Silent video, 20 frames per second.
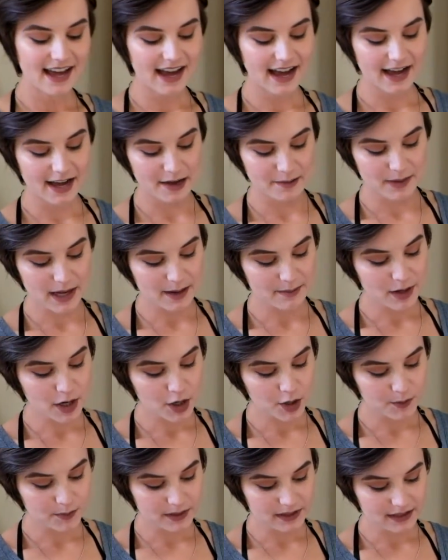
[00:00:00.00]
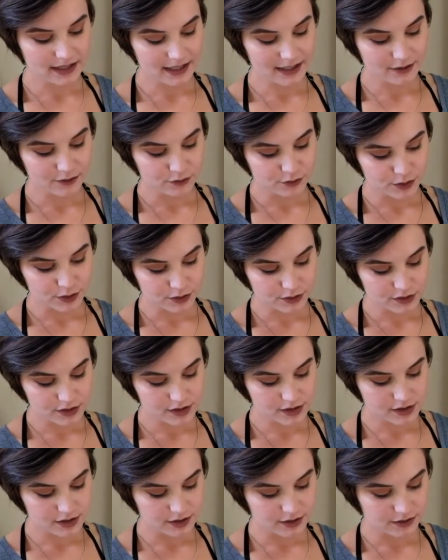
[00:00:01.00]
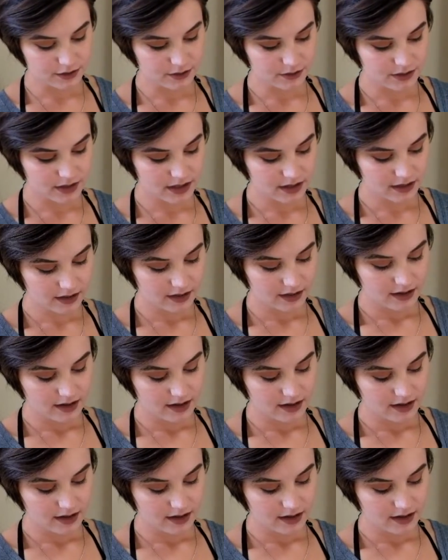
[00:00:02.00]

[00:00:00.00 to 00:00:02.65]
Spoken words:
I'm hoping that it roots soon.